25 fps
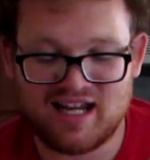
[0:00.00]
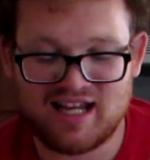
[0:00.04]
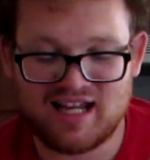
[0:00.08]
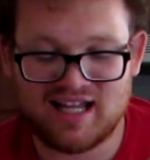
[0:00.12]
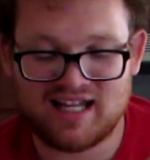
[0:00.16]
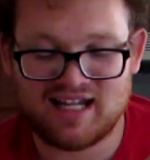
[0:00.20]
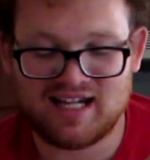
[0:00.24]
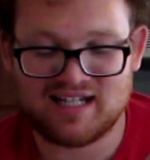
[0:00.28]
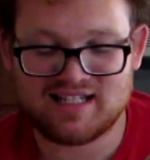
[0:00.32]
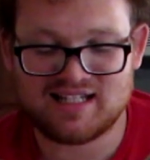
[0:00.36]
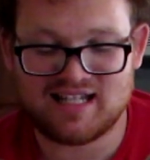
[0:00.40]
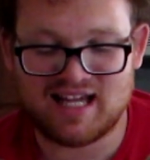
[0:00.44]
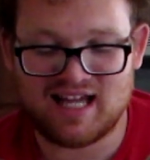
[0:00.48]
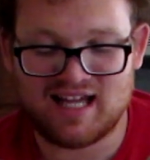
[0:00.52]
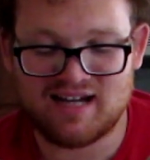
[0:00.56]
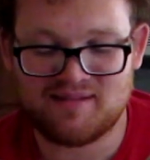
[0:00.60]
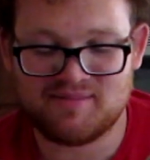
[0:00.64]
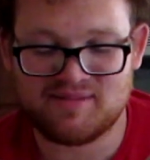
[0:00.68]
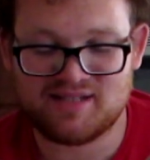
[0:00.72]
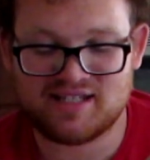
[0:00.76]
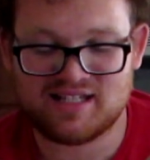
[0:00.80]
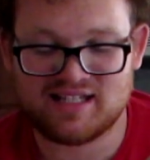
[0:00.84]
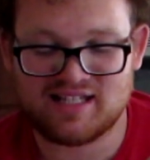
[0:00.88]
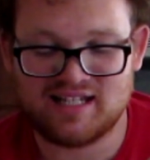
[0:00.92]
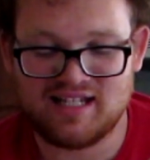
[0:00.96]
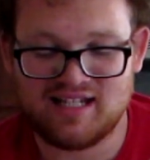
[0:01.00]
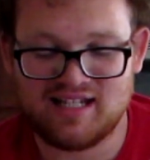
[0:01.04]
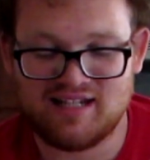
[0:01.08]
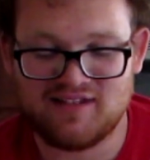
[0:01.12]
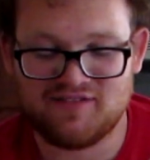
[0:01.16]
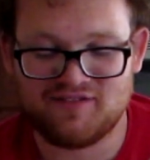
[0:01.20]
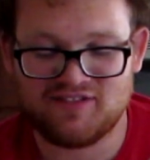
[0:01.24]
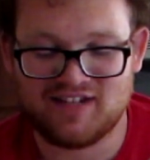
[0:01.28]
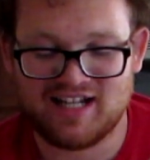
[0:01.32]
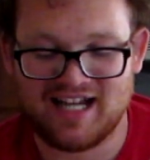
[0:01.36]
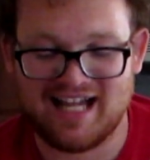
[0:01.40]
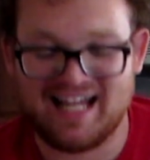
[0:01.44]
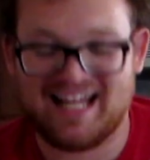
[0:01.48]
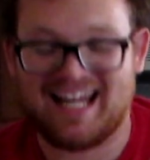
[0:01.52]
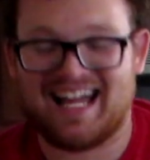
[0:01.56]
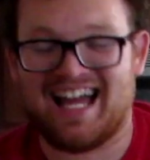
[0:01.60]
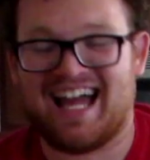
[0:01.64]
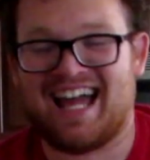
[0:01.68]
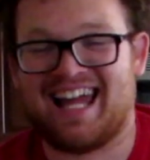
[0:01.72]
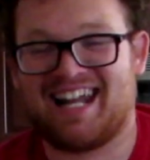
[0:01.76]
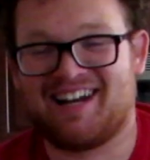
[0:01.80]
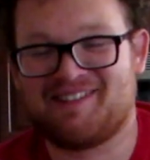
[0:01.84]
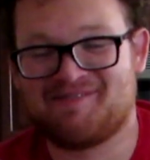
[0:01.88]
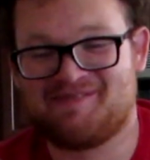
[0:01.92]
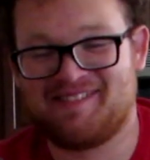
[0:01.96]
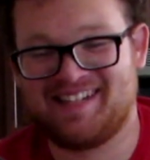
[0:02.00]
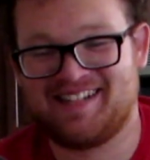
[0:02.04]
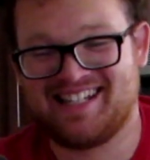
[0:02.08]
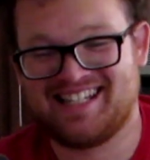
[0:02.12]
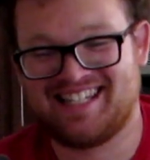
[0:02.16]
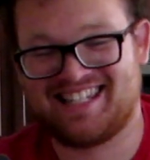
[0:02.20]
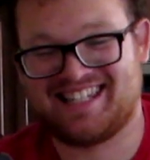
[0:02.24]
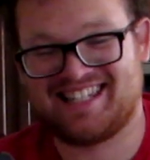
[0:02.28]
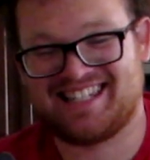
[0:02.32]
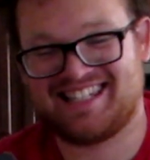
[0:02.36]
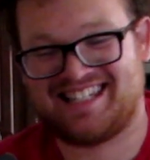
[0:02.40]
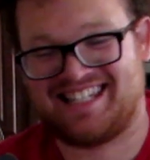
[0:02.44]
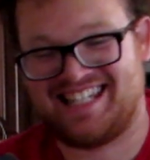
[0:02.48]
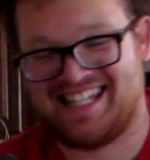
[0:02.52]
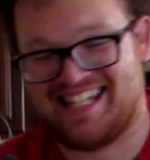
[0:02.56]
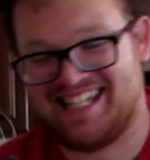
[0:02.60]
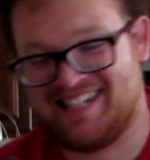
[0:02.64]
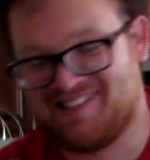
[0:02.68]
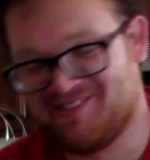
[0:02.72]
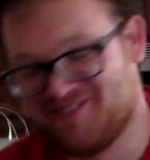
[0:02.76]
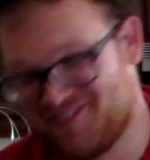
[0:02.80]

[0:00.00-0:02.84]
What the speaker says: and it's Adam and Steve, not Adam and Steve.